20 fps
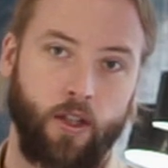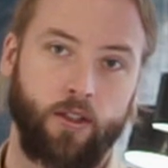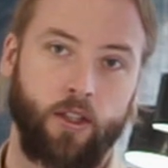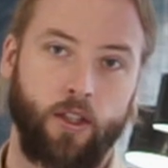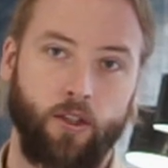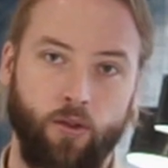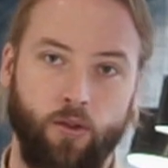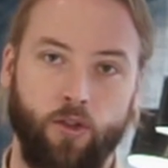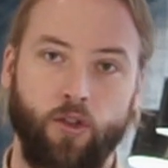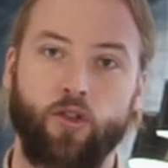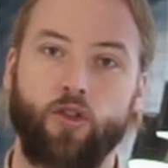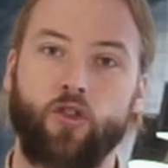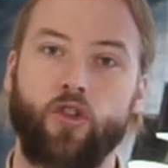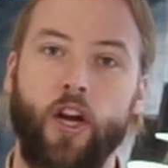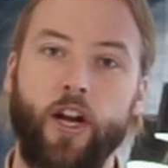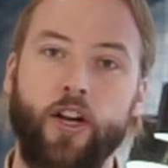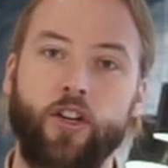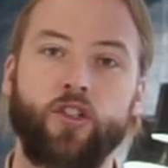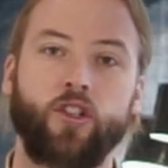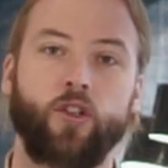and then you just
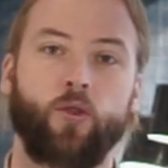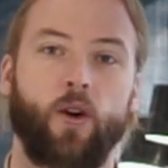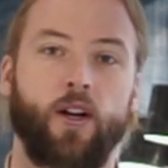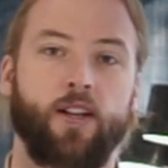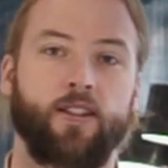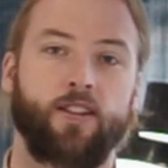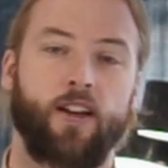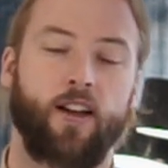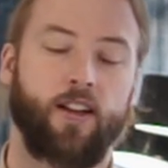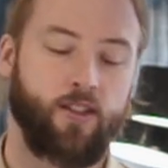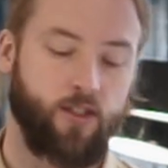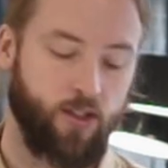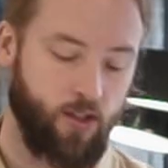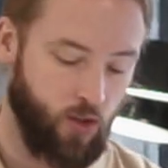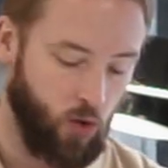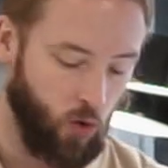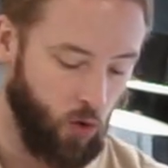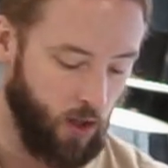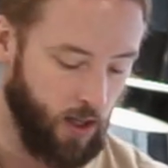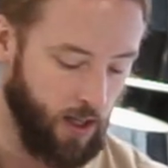change the grind size
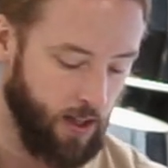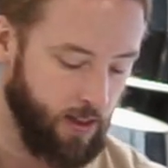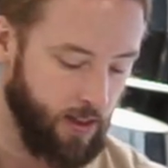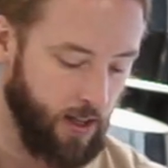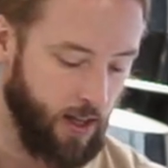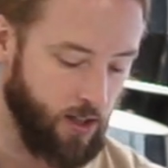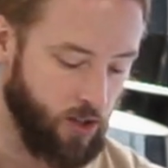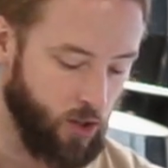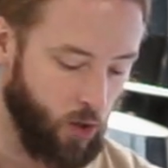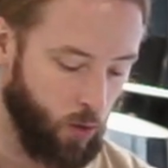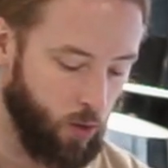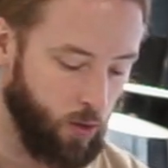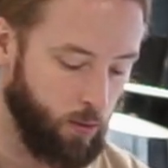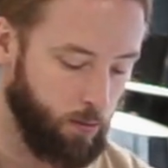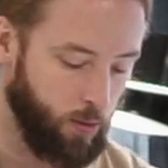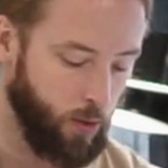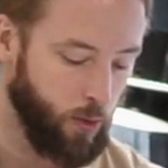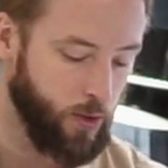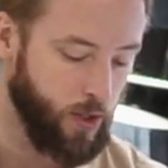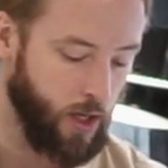to get that total
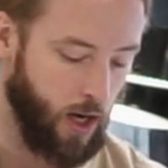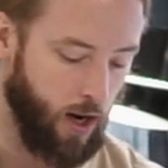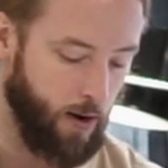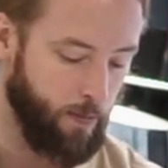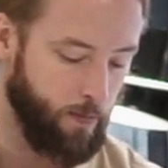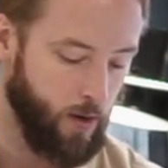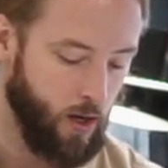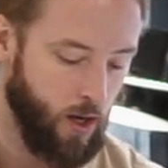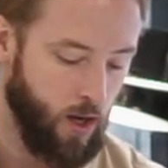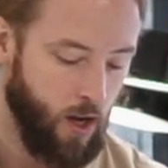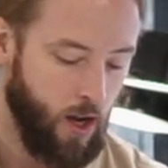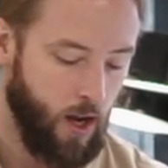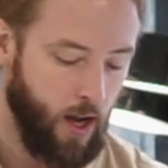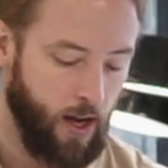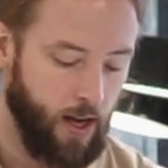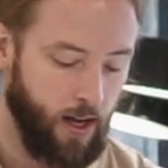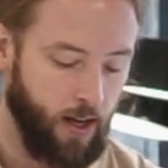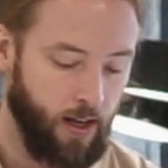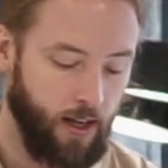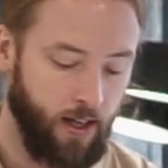brew time.
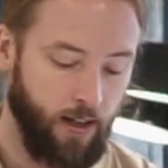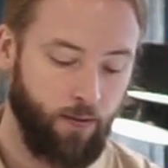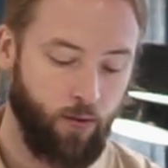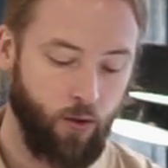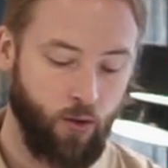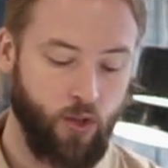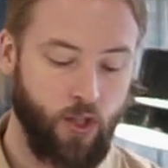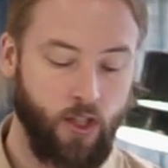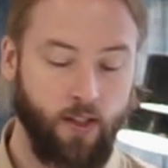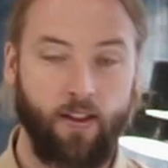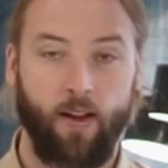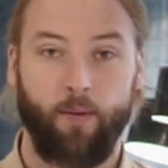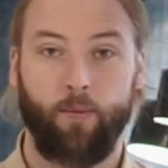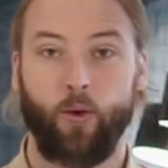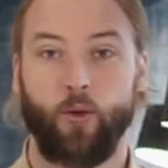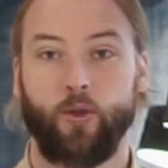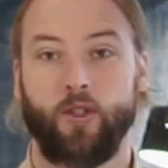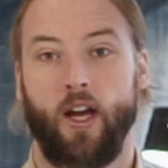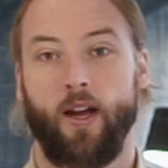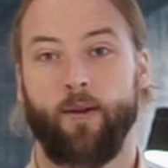And if you achieve that
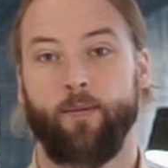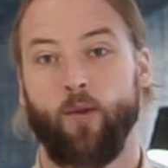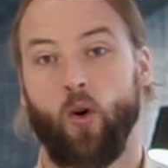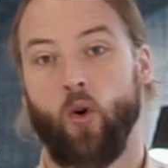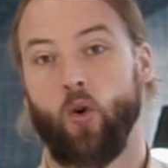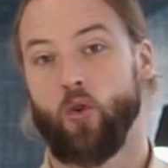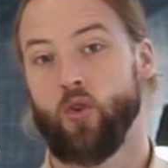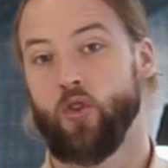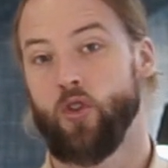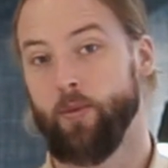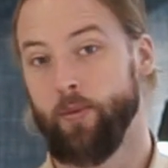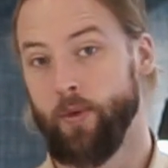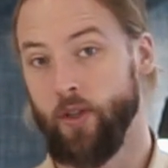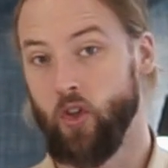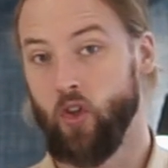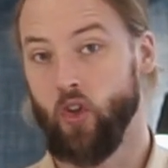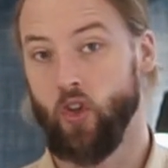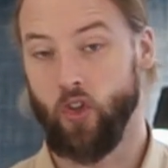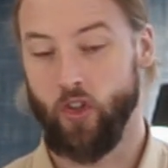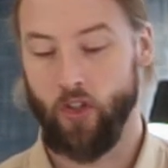brew time, all should be
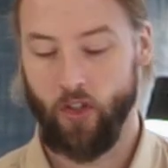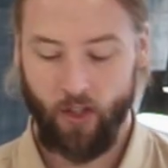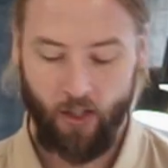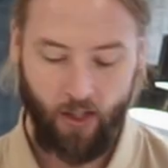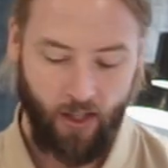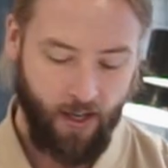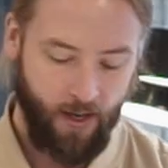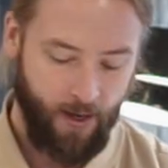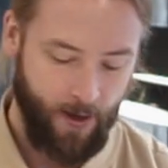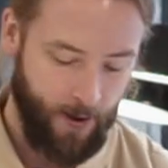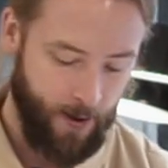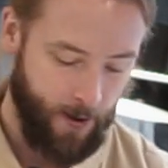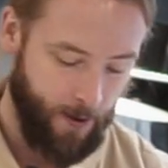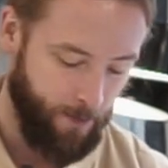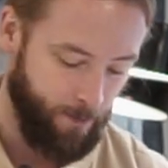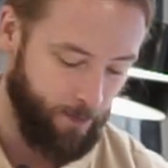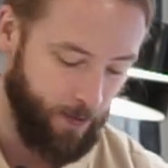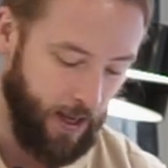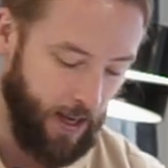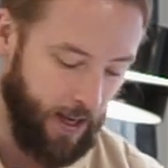good.
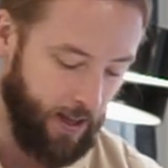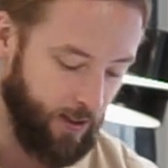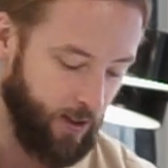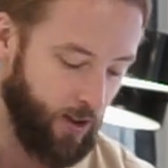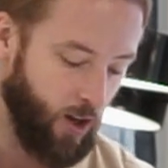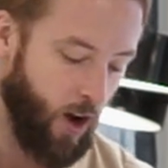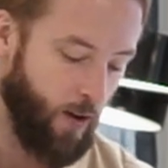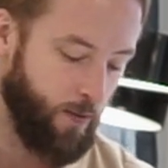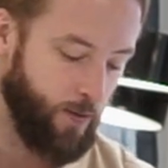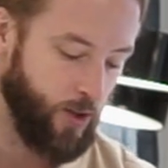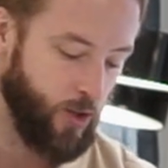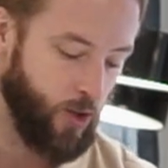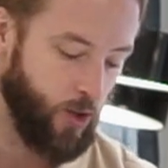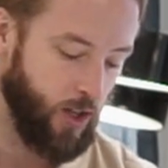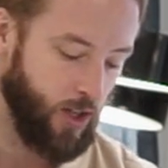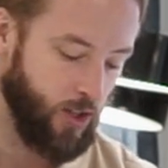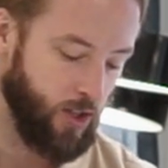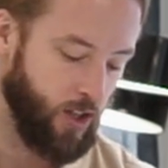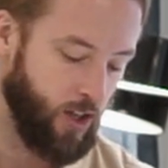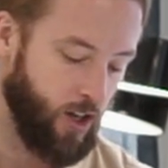And the coffee
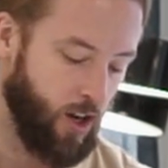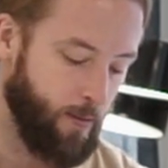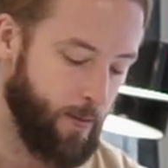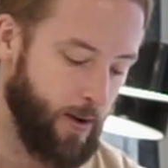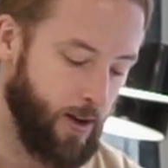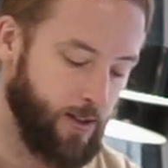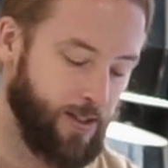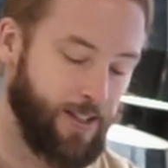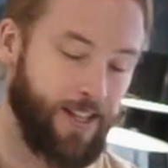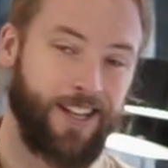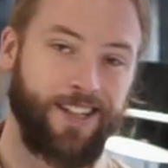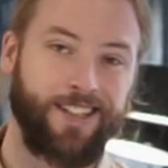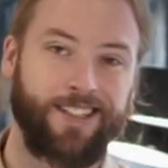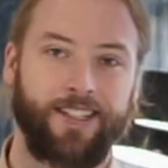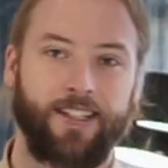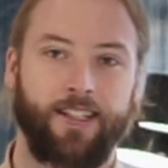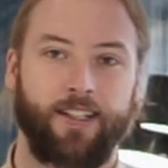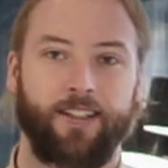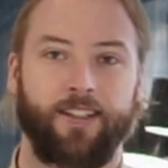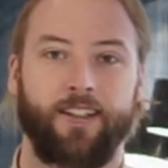should actually come out
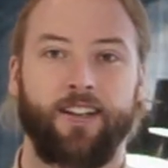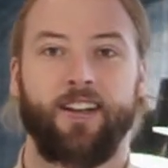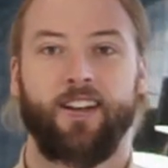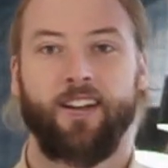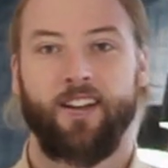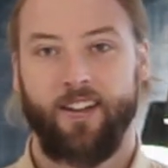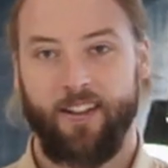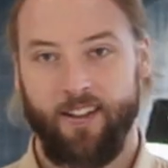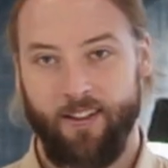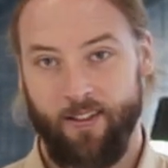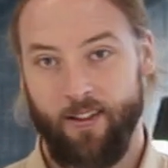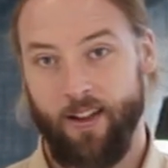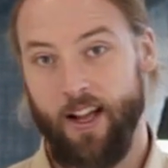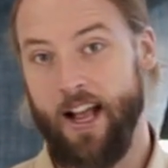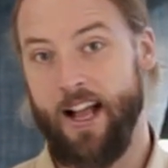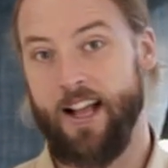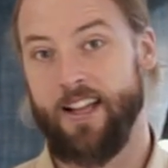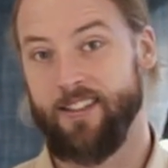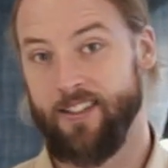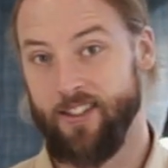tasting
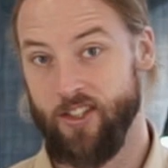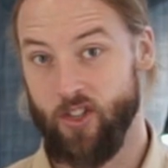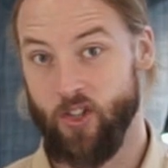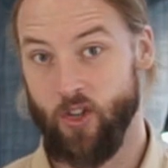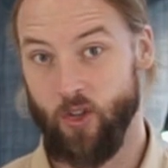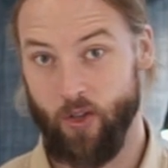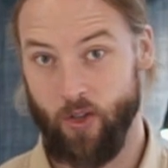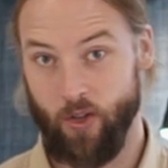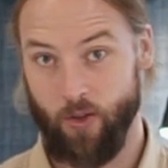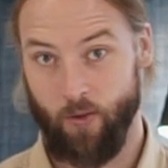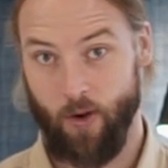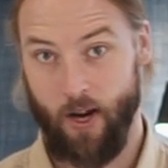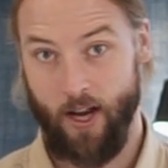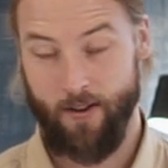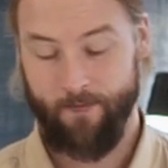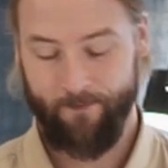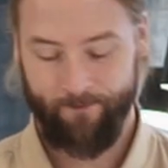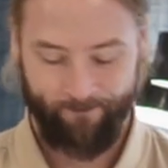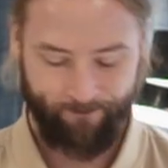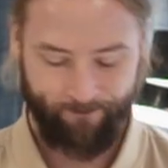as it should, right?